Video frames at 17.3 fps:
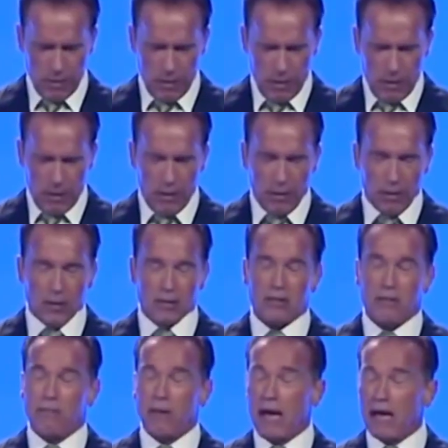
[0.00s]
because the
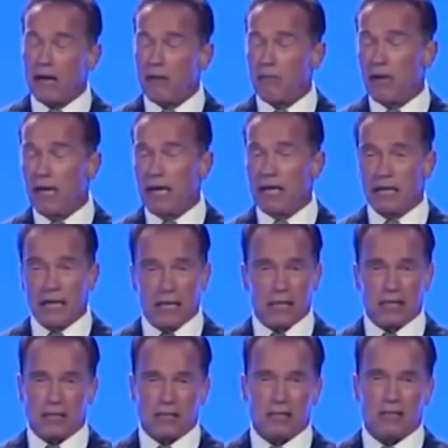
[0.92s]
bottom line
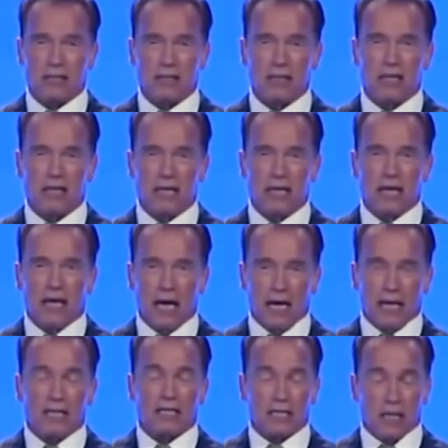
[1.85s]
is, it
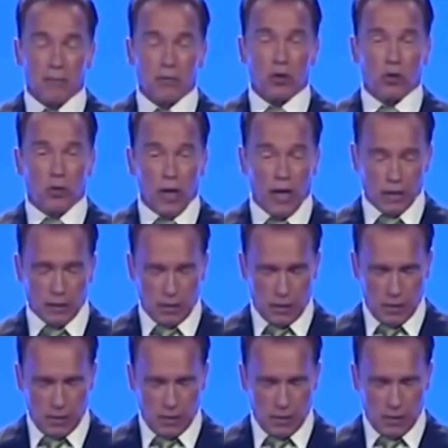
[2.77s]
is up to us.